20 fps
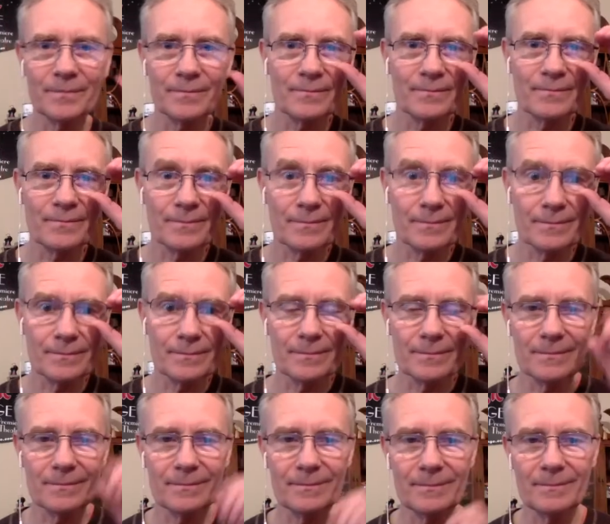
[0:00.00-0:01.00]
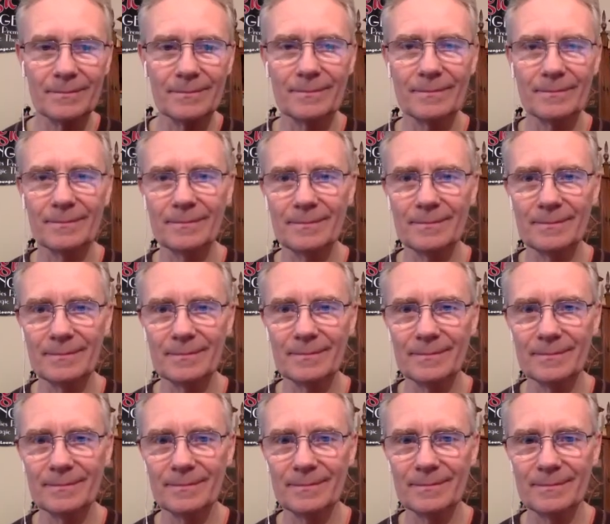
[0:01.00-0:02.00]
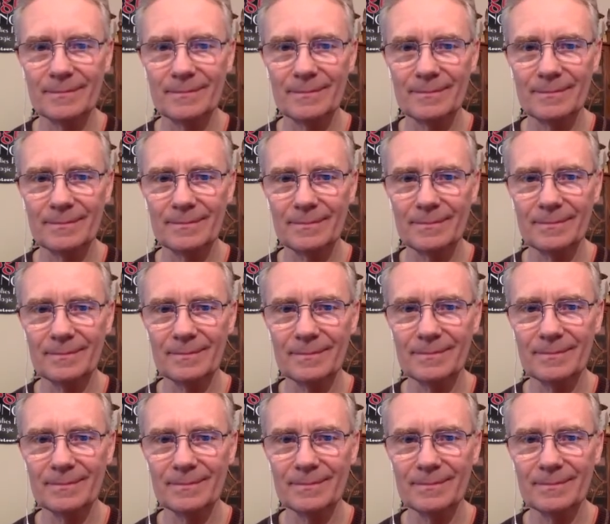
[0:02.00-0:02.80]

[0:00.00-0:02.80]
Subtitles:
The person shown says nothing.